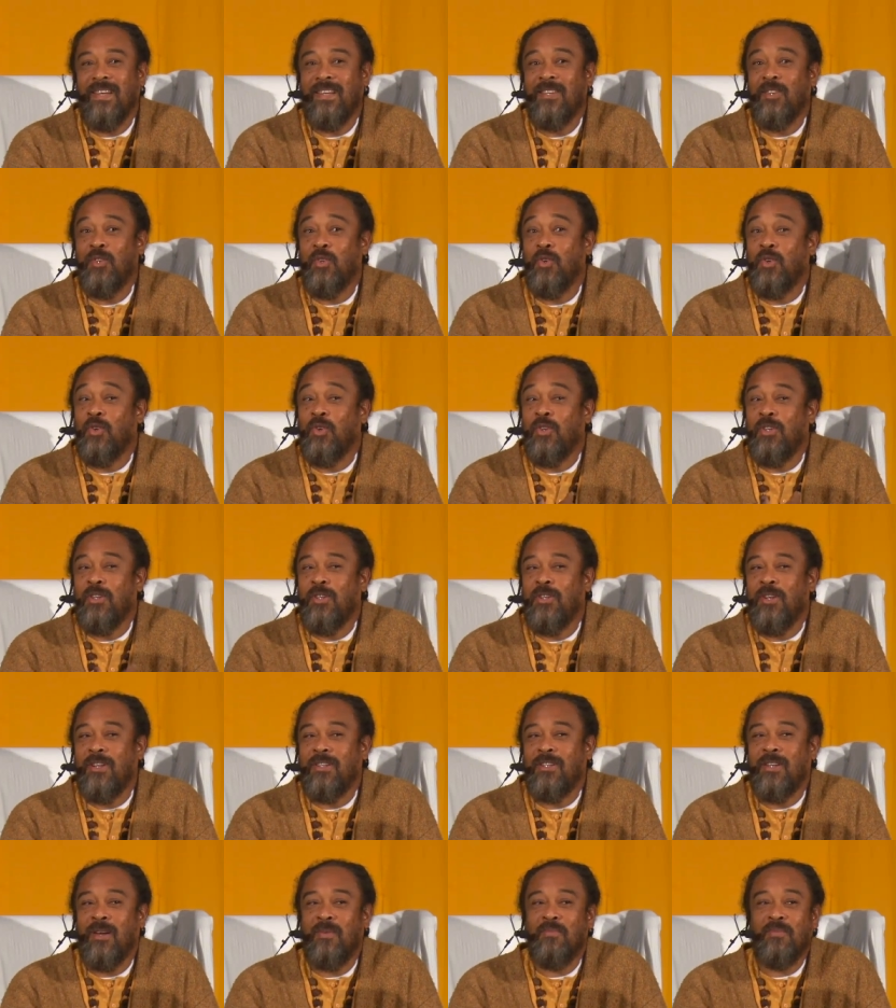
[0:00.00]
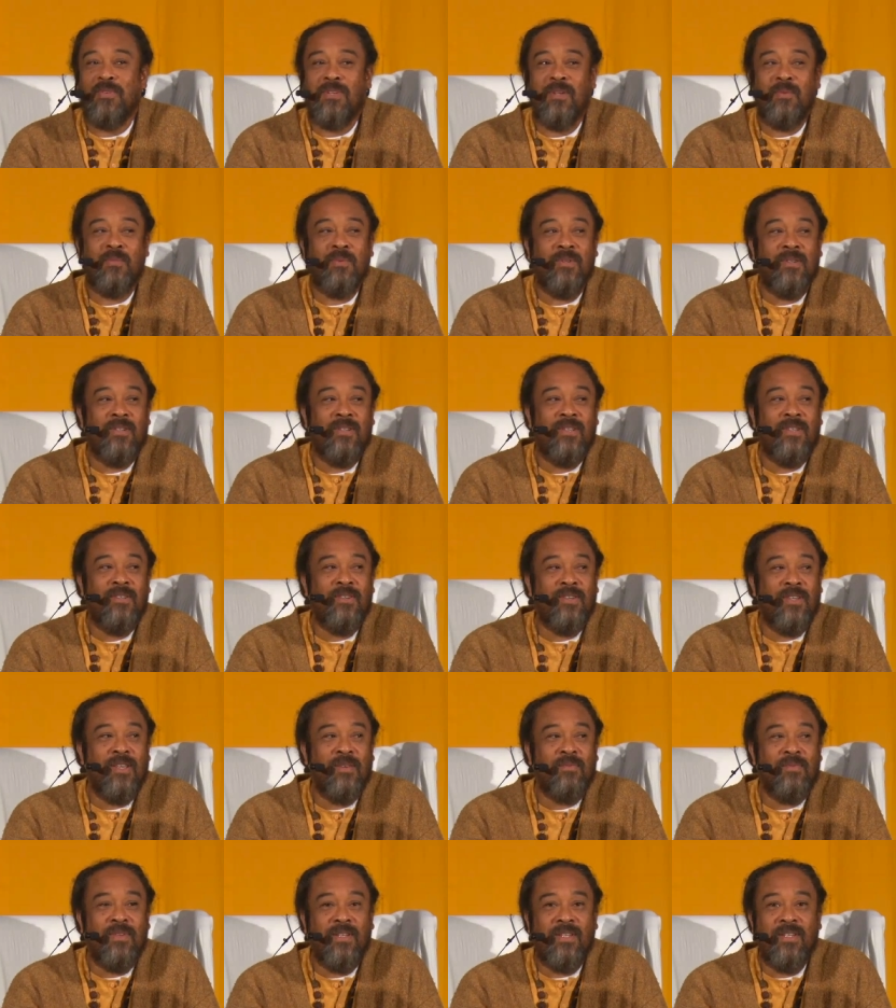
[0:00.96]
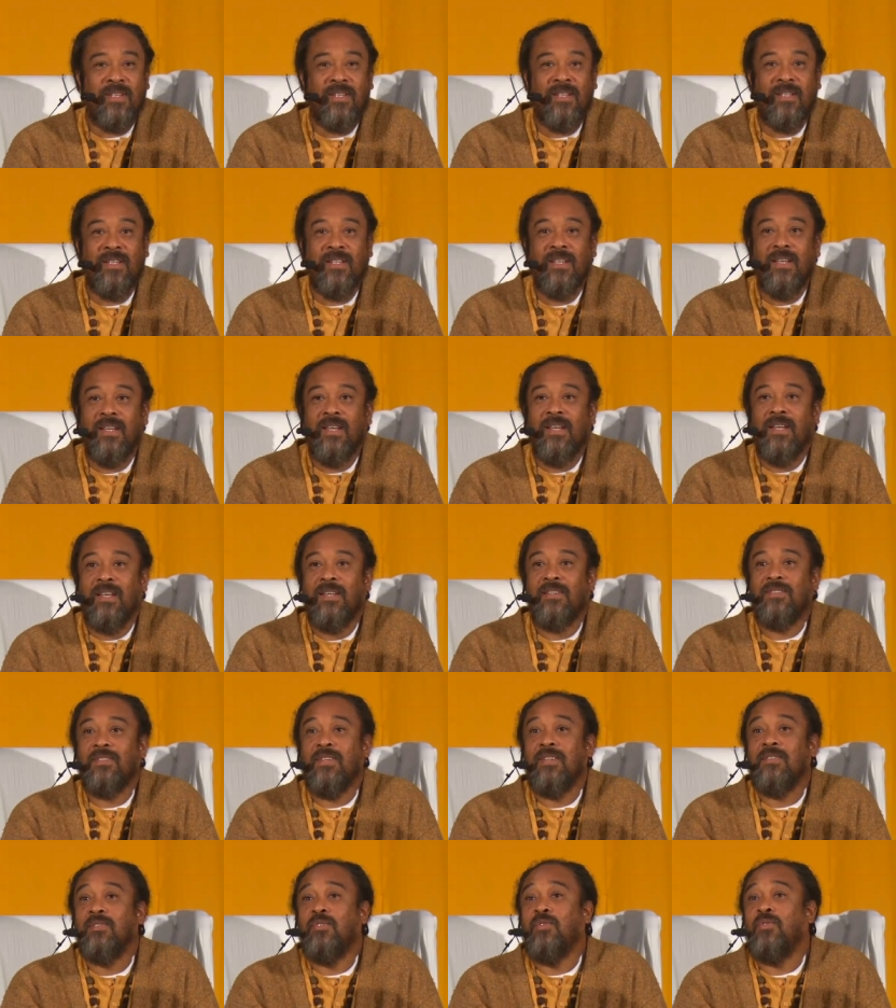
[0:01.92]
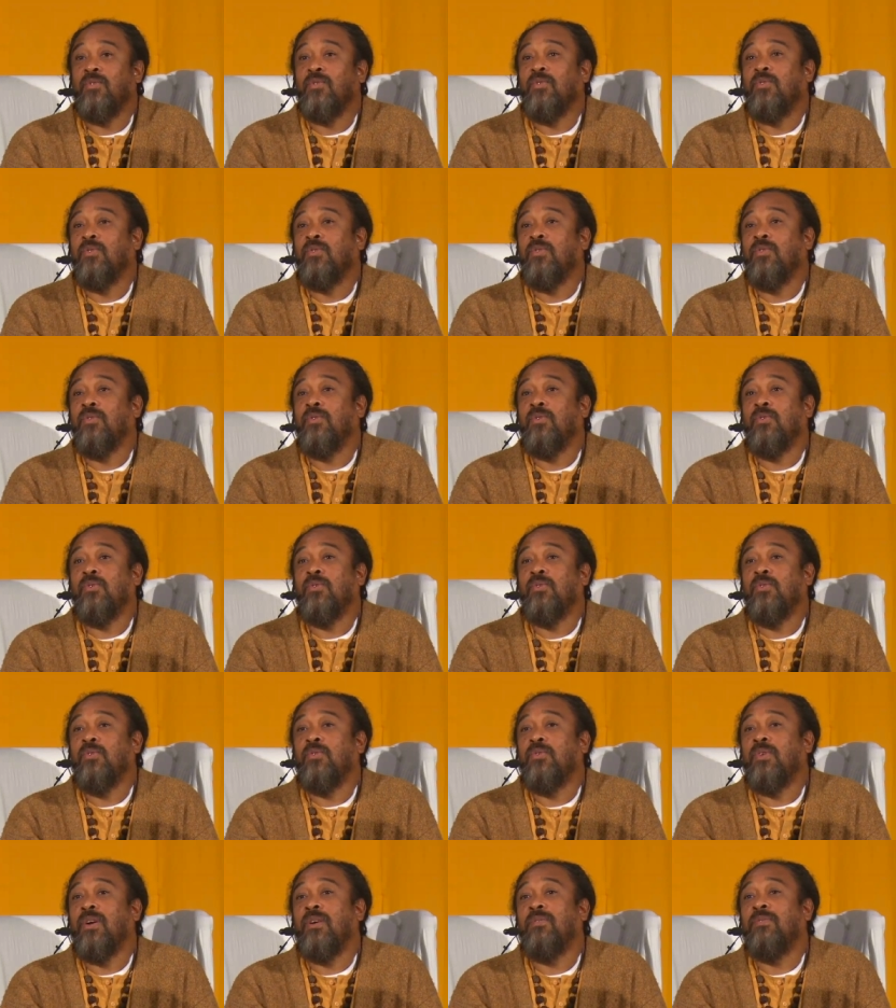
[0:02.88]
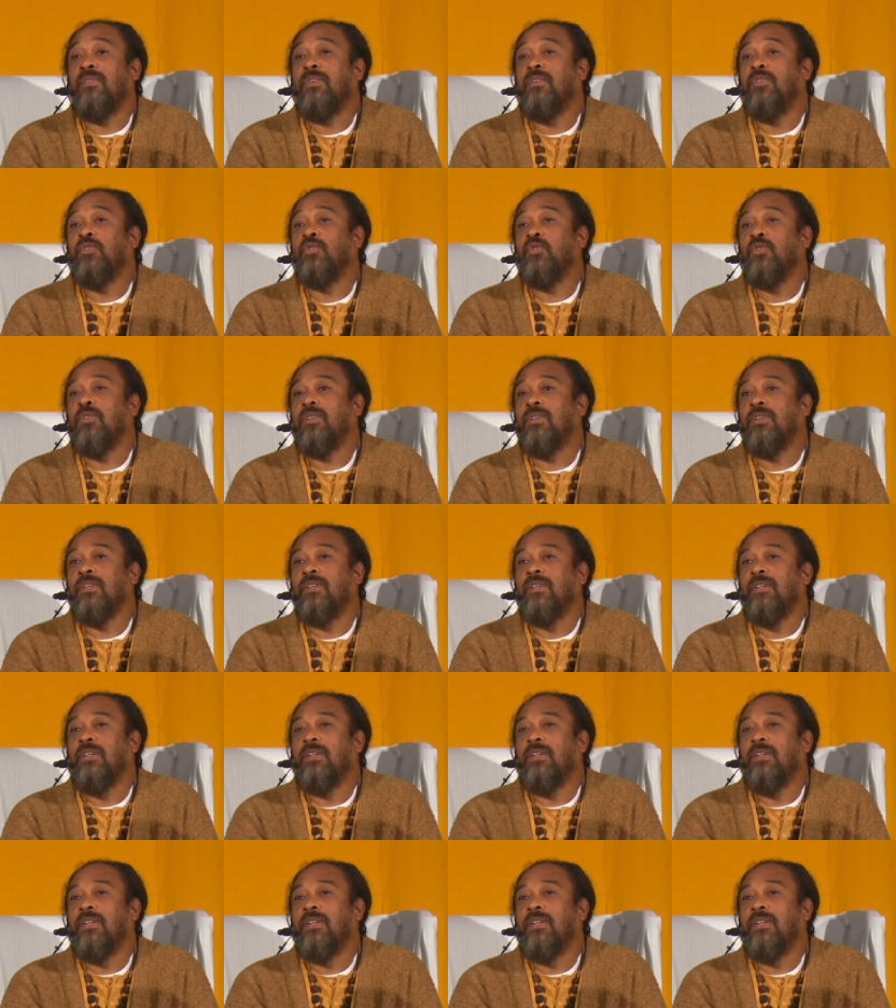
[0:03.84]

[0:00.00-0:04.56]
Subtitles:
And you know you're not comfortable. You give the tea. He says, you have any sugar?